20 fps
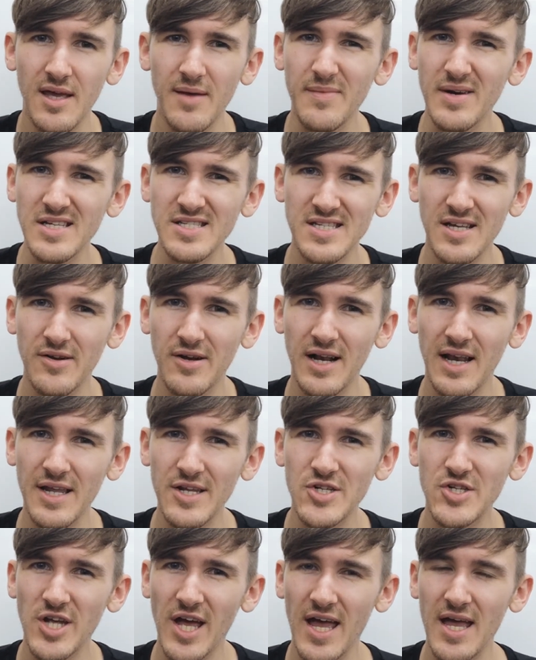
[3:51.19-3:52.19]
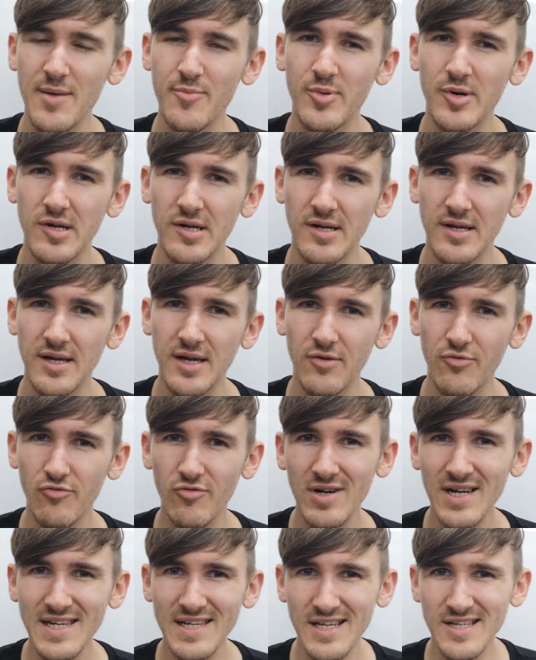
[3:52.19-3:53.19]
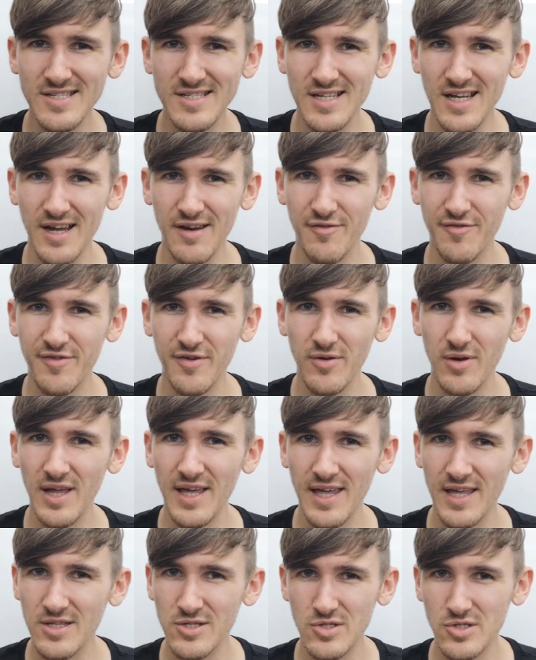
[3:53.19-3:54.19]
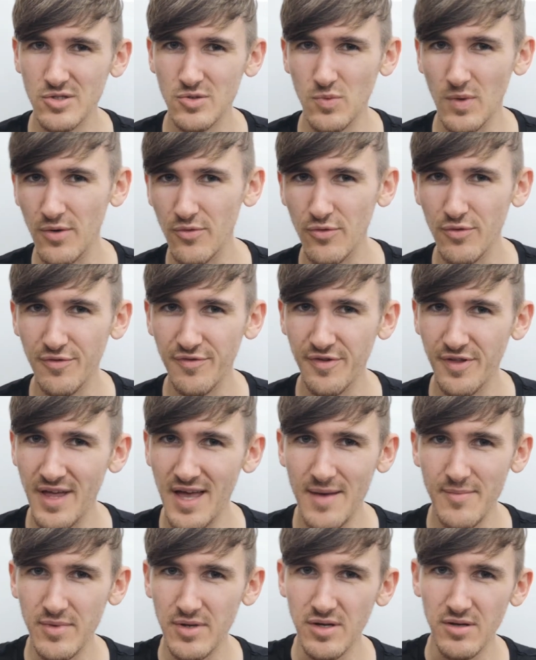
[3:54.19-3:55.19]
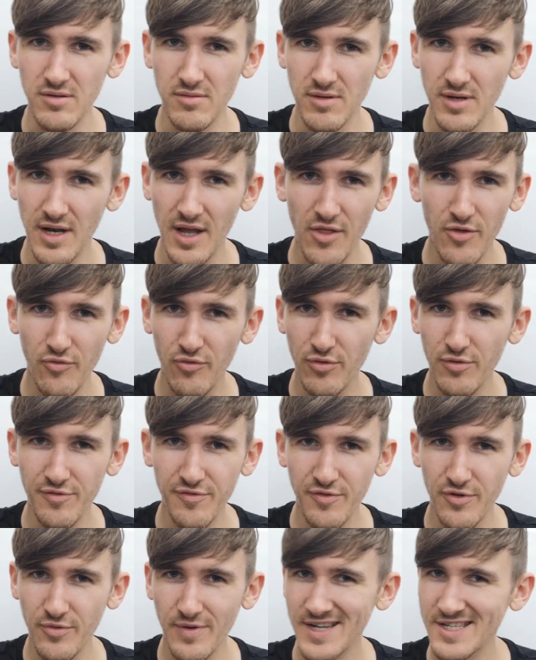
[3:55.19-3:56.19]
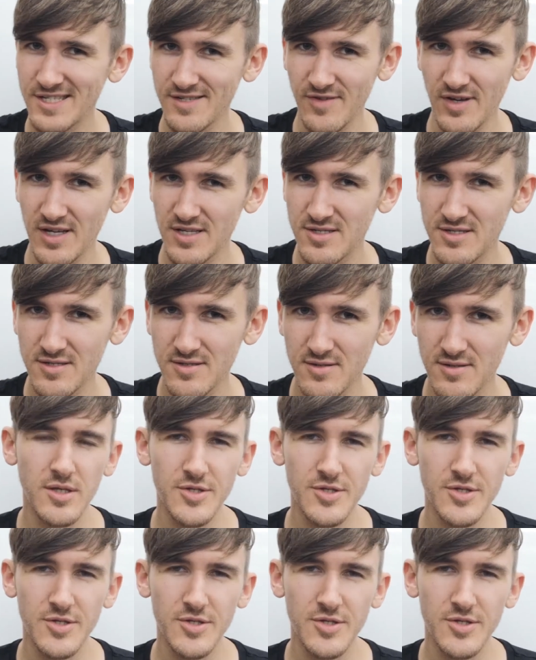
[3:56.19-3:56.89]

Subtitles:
it might sound cliche, but it really does kind of feel like it's one rule for them and another rule for the rest of us.